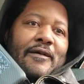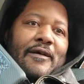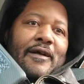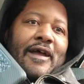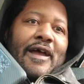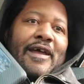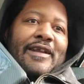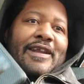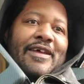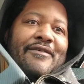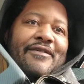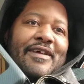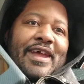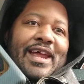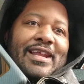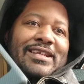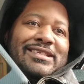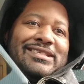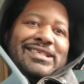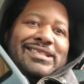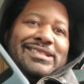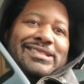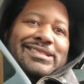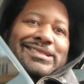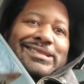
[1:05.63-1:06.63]
and I've had
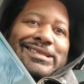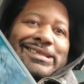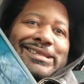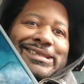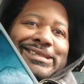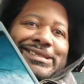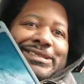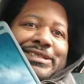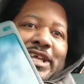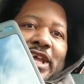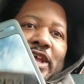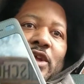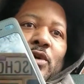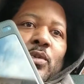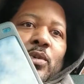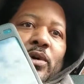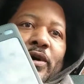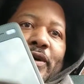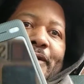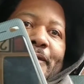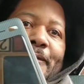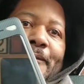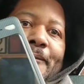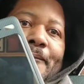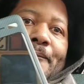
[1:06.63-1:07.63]
since day
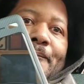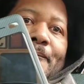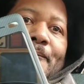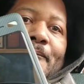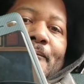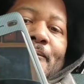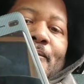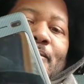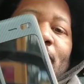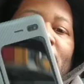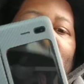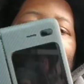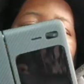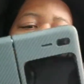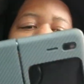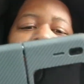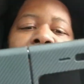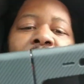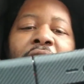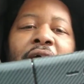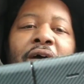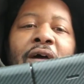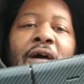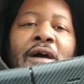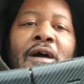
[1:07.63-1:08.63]
one.
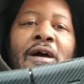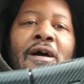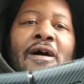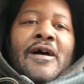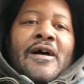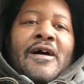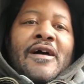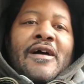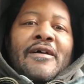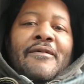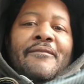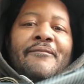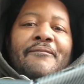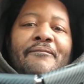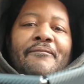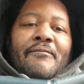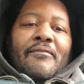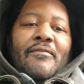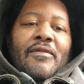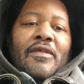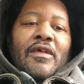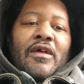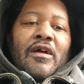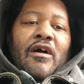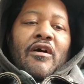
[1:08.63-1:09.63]
Uh,
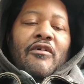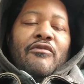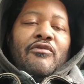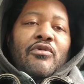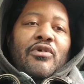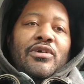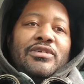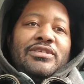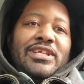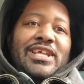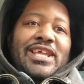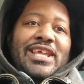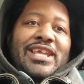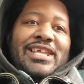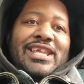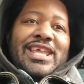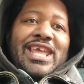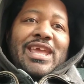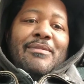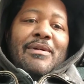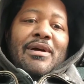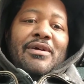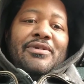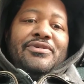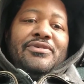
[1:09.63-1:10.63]
of course, it
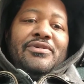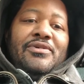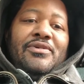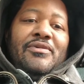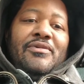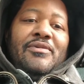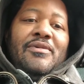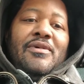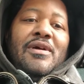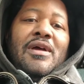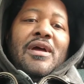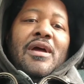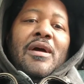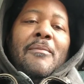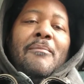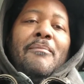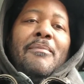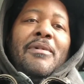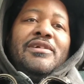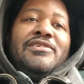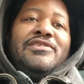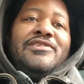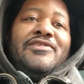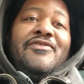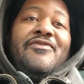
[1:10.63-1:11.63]
came out to
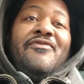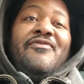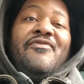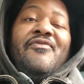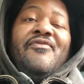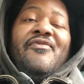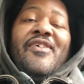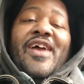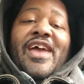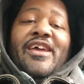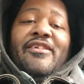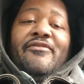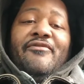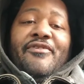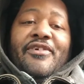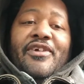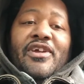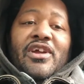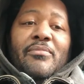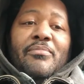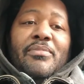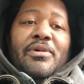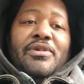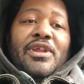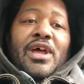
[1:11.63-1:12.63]
much
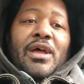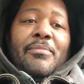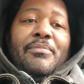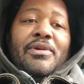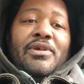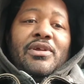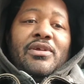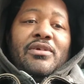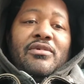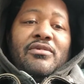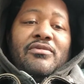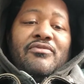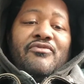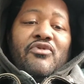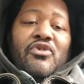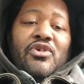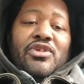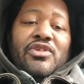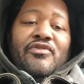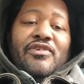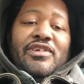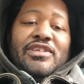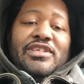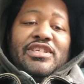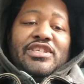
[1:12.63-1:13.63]
fanfare, but not for the
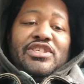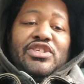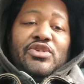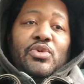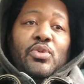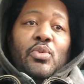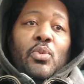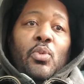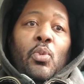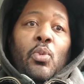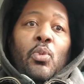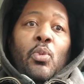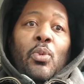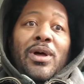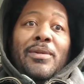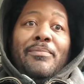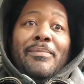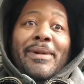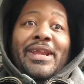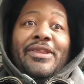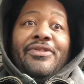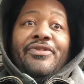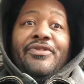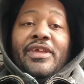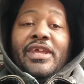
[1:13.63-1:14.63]
reasons one
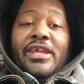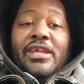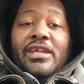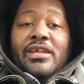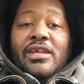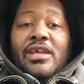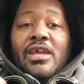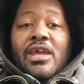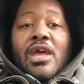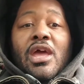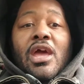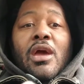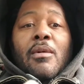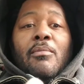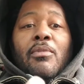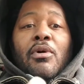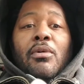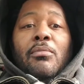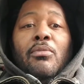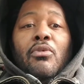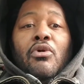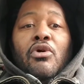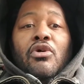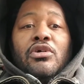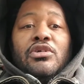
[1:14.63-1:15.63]
might think, but
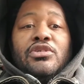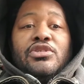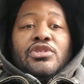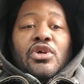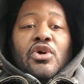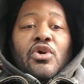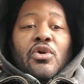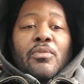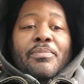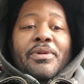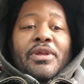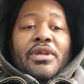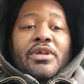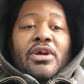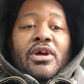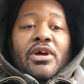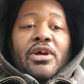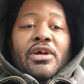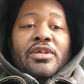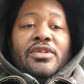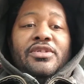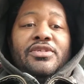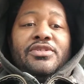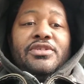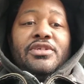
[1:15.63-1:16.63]
more so
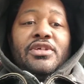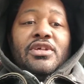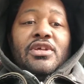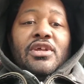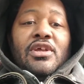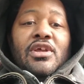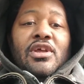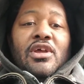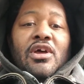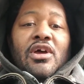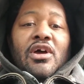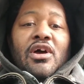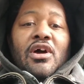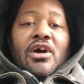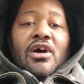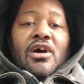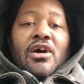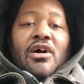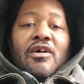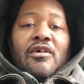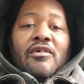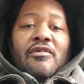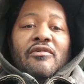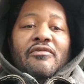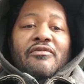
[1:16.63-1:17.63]
because
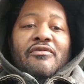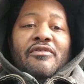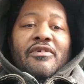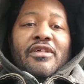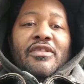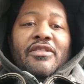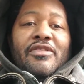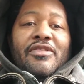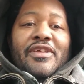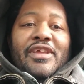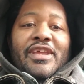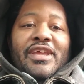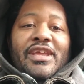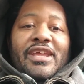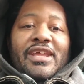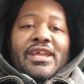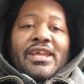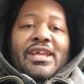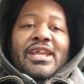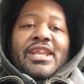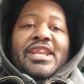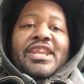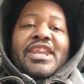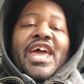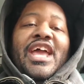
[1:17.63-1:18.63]
of the
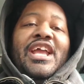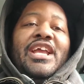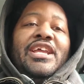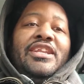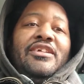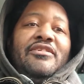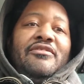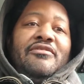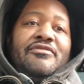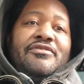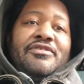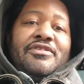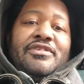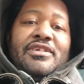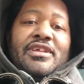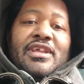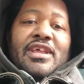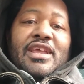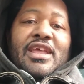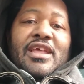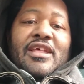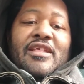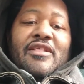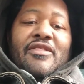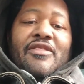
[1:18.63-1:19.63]
negatives
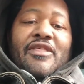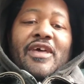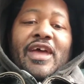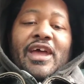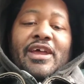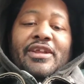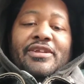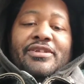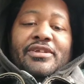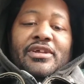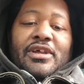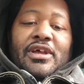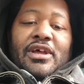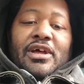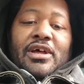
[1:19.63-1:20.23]
that